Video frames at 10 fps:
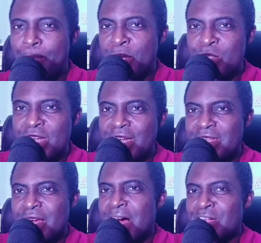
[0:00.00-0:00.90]
is the
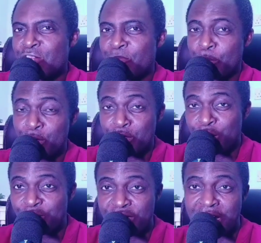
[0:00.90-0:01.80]
art of production of
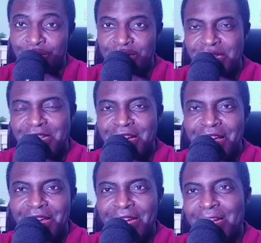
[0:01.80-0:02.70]
sound
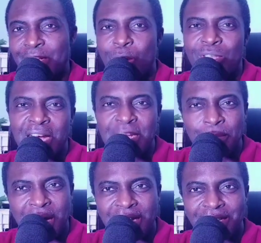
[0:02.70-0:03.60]
in an orderly
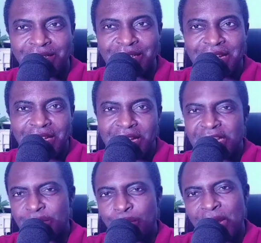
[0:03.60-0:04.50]
manner that is
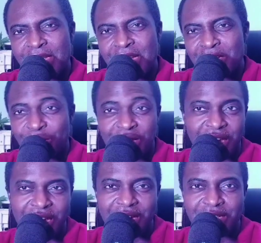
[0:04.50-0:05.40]
pleasant to the
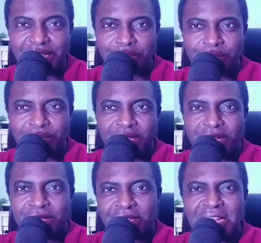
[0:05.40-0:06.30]
ears.
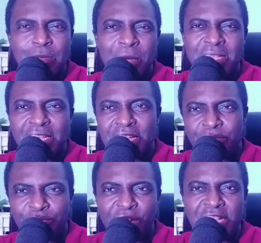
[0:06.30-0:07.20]
That means the
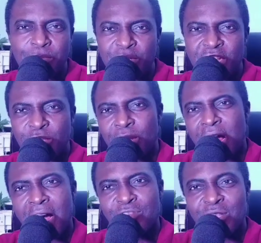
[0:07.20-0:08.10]
effect music should have
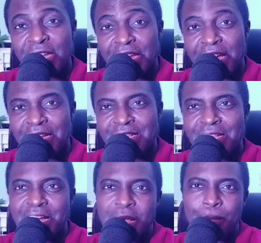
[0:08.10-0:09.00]
to the ears
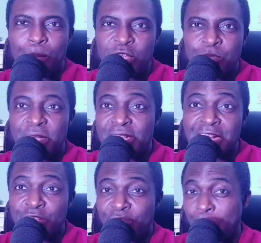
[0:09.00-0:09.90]
must be that
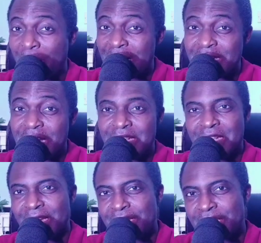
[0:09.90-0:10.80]
of pleasantness.